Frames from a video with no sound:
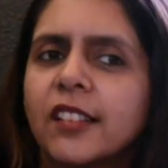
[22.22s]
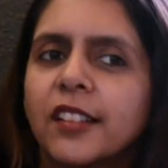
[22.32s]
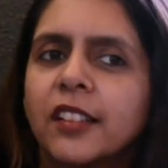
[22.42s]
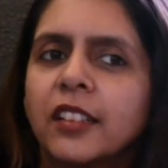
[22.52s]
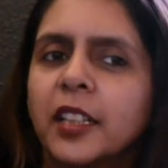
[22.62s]

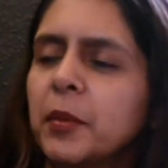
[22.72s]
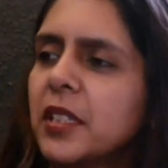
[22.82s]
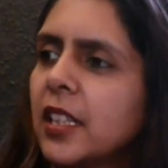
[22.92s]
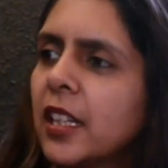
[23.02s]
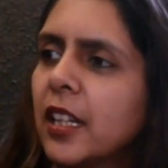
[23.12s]
let
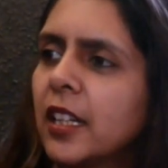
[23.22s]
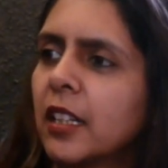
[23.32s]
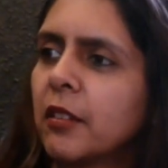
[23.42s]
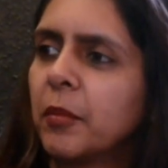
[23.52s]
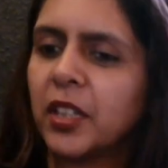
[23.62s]
me say, it
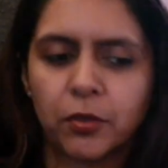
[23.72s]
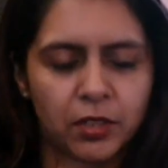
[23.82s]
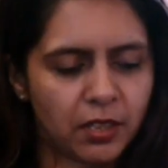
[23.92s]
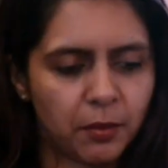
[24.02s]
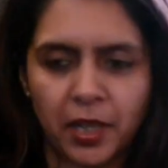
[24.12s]
can be
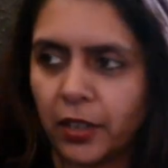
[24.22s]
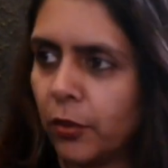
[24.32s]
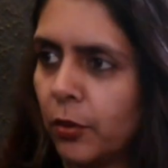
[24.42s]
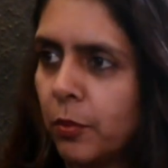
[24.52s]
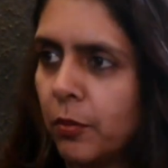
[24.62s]
used as a
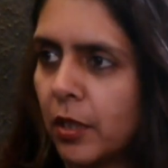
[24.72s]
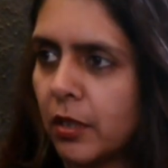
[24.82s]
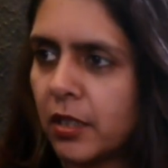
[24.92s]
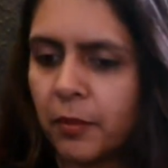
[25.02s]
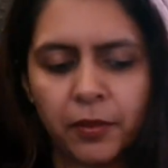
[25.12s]
bathroom
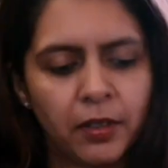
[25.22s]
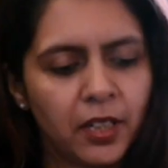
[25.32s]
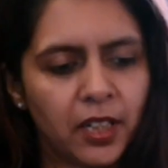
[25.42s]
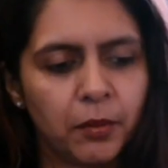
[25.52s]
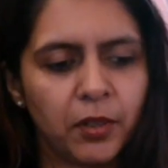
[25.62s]
slipper.
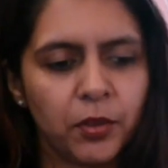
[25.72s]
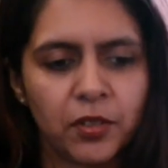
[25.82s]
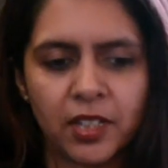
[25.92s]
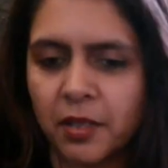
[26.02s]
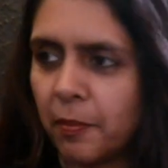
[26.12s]
It can be
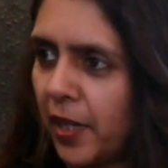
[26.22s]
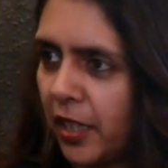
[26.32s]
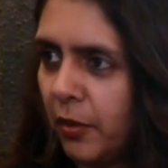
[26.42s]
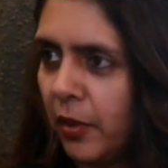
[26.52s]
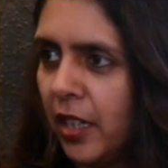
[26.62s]
used as a
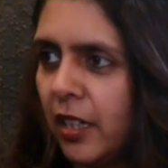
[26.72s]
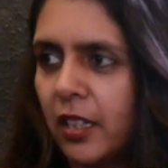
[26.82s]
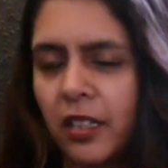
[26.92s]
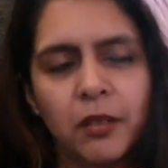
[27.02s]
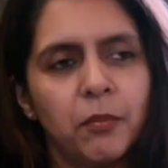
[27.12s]
party wear.
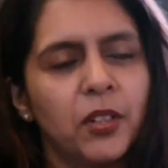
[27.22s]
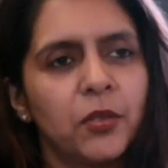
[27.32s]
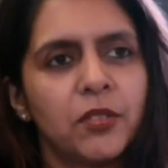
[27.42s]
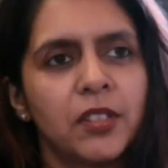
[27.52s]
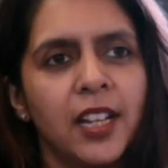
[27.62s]
It can be
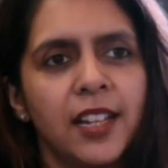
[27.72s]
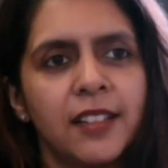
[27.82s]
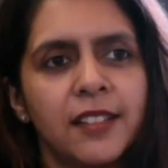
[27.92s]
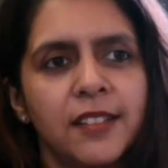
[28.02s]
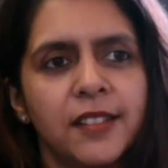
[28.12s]
used as